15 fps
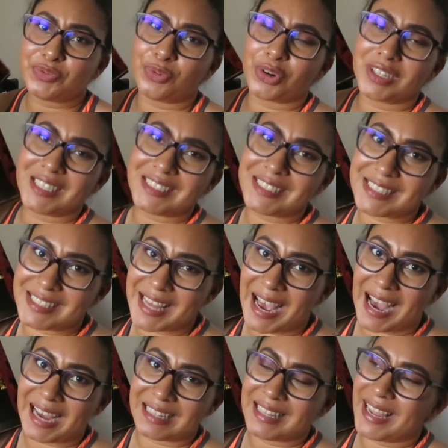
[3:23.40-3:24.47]
for
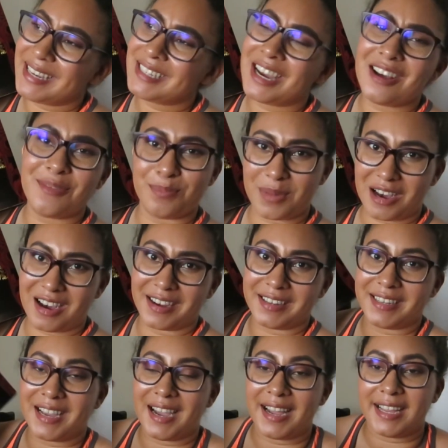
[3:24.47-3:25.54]
Lestat. Like, come
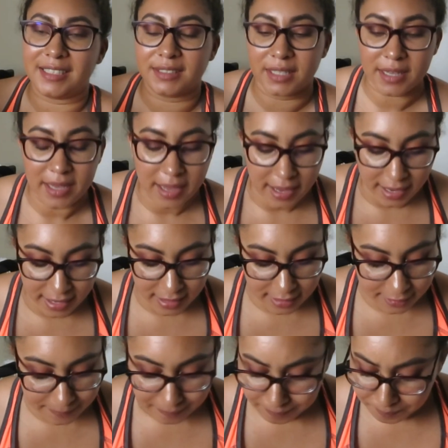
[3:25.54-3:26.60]
on, guys.
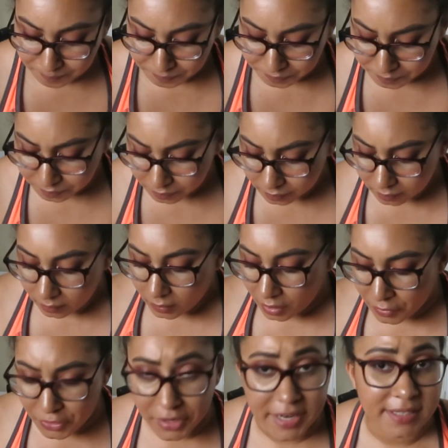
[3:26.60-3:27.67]
And
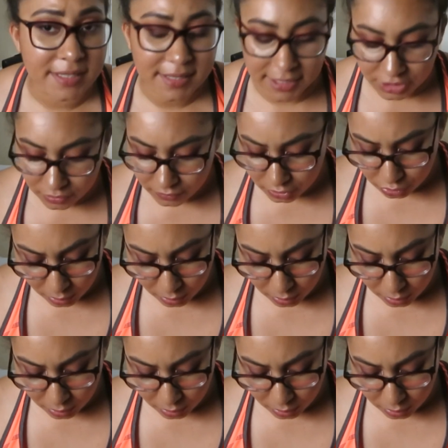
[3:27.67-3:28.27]
there is a section for